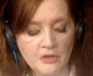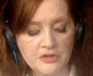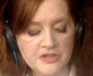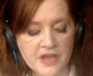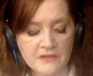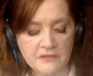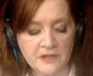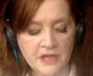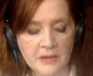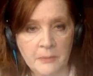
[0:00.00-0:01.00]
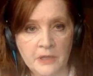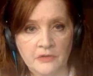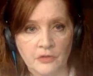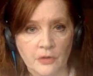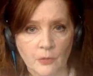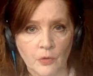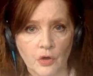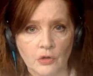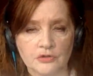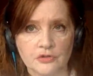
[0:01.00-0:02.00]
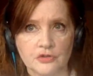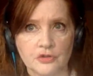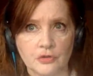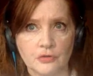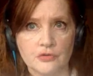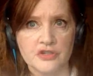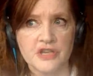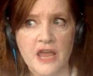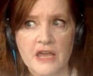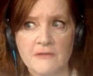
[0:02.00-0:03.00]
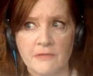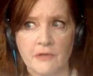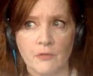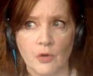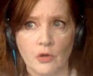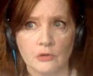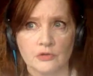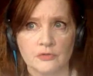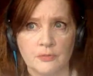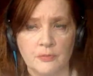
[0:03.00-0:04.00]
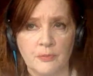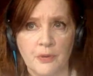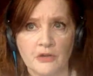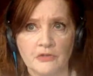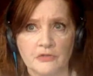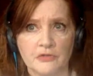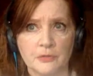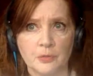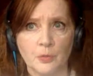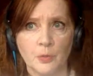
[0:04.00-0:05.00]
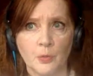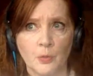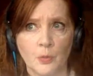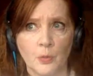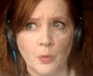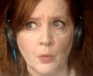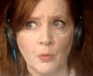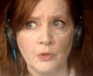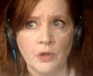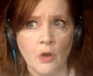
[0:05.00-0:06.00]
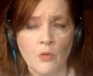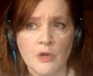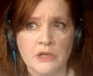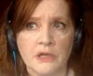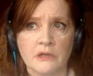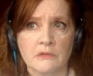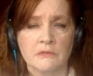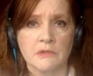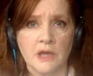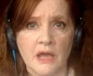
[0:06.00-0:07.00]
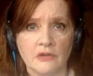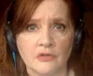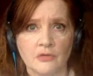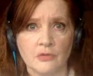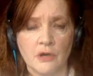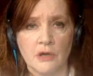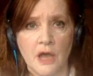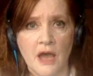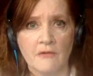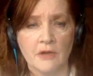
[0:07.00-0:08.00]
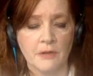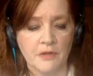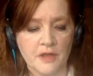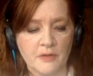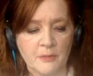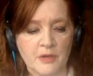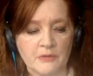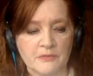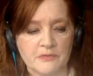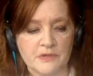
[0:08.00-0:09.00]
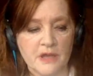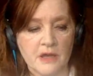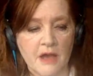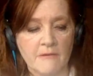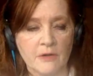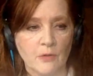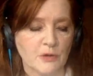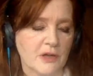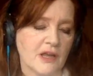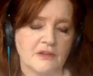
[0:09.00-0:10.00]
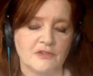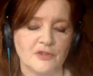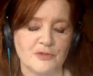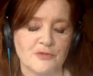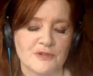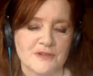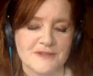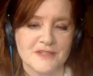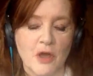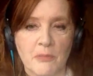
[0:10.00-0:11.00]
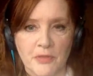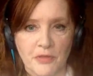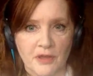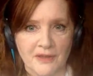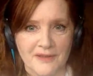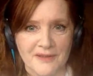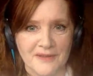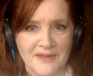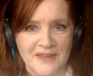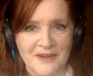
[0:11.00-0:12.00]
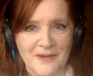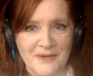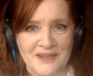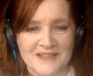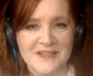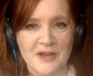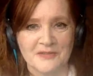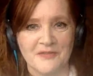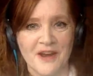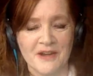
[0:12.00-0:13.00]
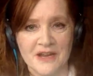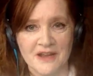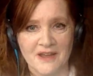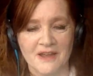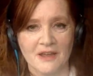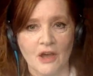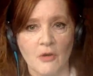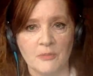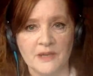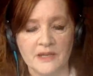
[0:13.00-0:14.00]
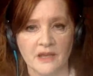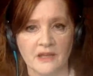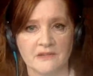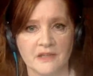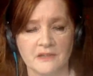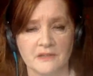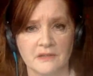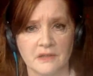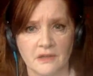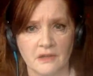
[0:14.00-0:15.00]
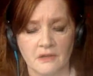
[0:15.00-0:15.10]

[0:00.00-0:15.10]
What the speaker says: I'm not sending him into the world to save the world, but no one can do everything, but everyone can do something, you know. It's not very complicated